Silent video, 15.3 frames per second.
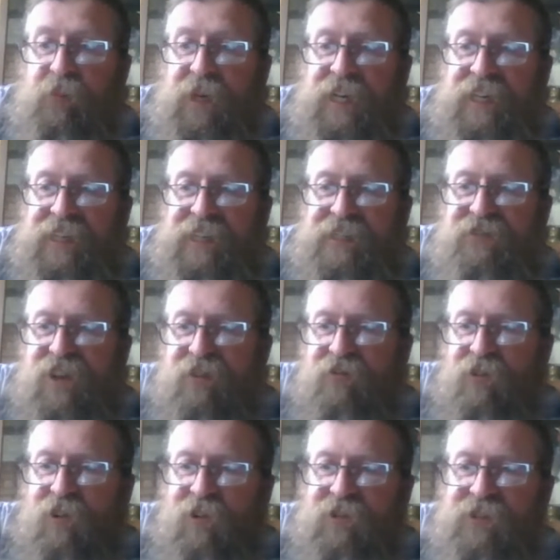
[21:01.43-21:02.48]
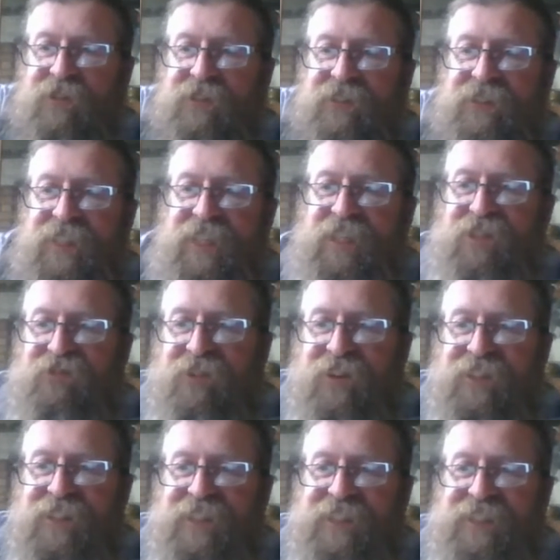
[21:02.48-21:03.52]
Pete is never wrong. Cheers,
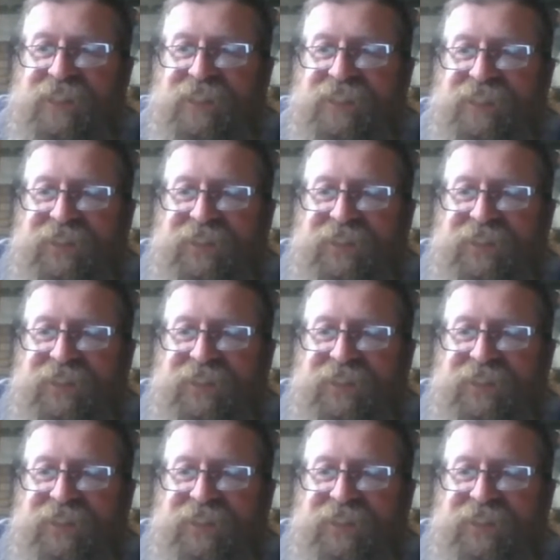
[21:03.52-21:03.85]
Ross. She's a